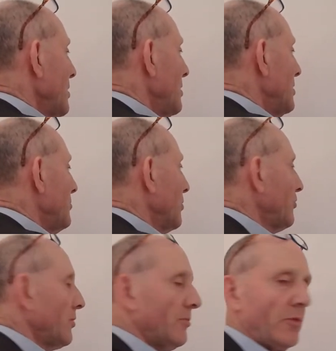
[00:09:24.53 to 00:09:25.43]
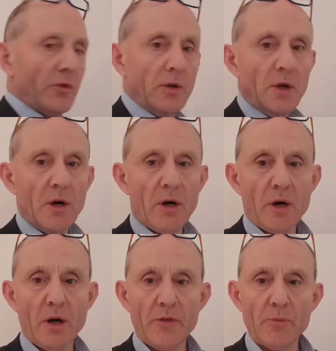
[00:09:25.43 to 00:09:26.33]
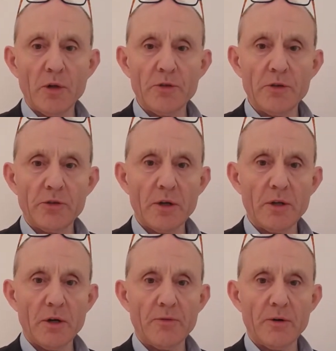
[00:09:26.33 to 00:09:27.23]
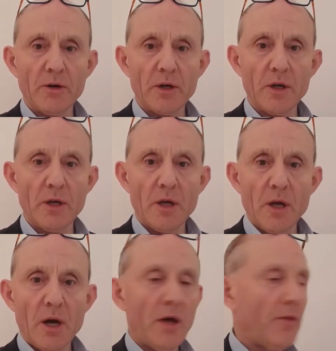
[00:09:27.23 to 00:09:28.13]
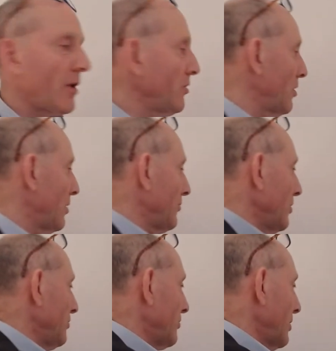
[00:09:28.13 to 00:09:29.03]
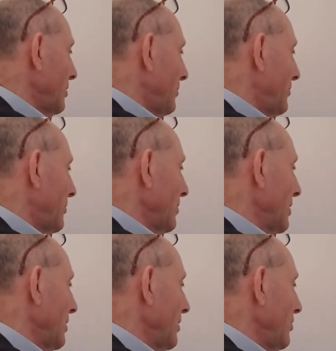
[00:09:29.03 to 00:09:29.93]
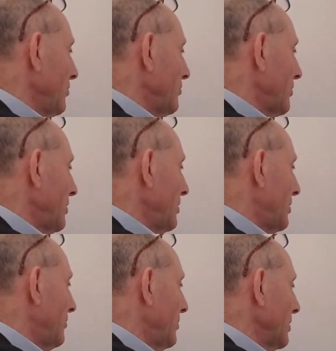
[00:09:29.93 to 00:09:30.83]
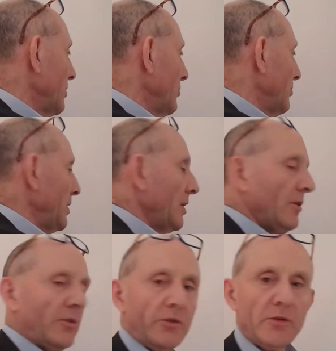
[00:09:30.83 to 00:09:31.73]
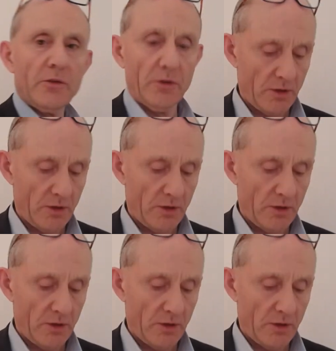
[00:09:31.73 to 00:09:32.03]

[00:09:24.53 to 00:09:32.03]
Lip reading: Mushrooms and they're multicellular fungi. And then you have unicellular fungi. Unicellular fungi would be yeasts.